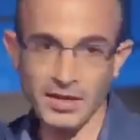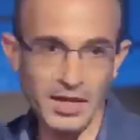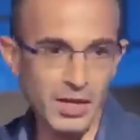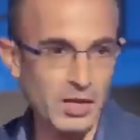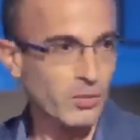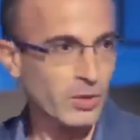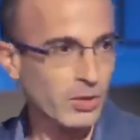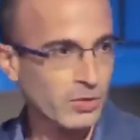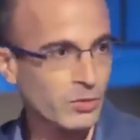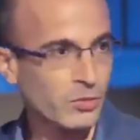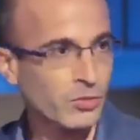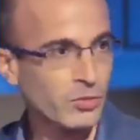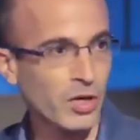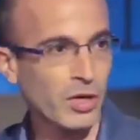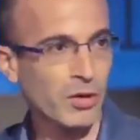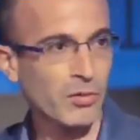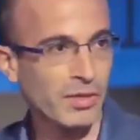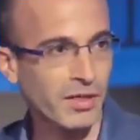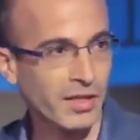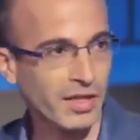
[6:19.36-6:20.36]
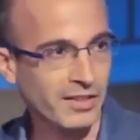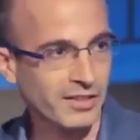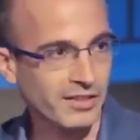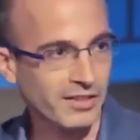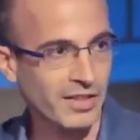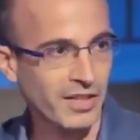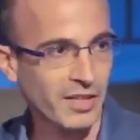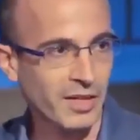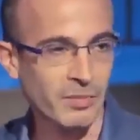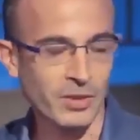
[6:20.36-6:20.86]
they want to know
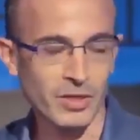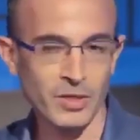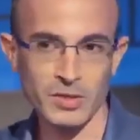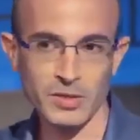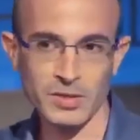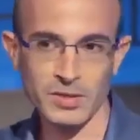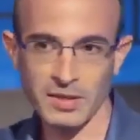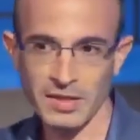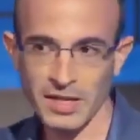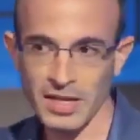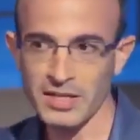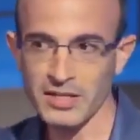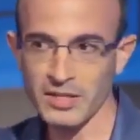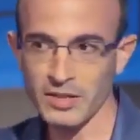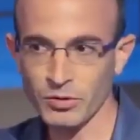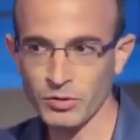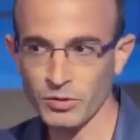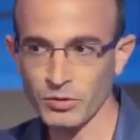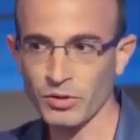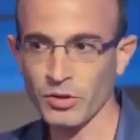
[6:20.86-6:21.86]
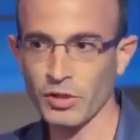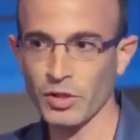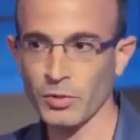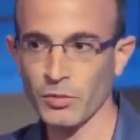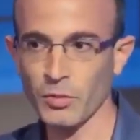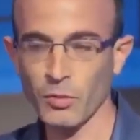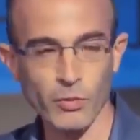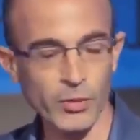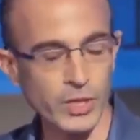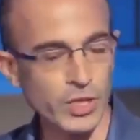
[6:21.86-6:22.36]
that because they need to
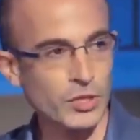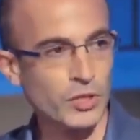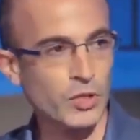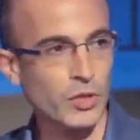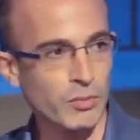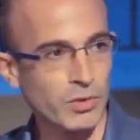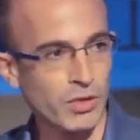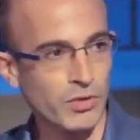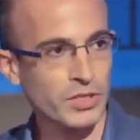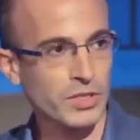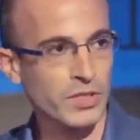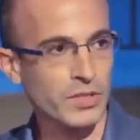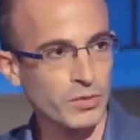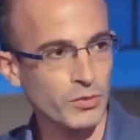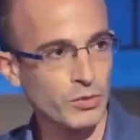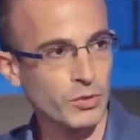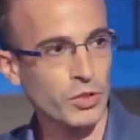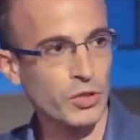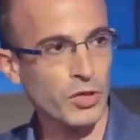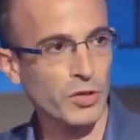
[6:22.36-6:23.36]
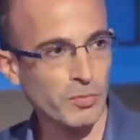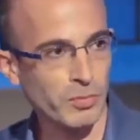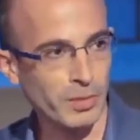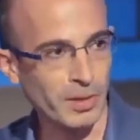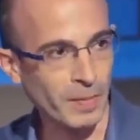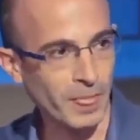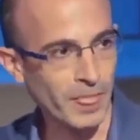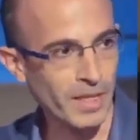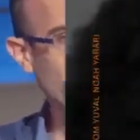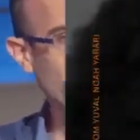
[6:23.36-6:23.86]
know which commercials to show me.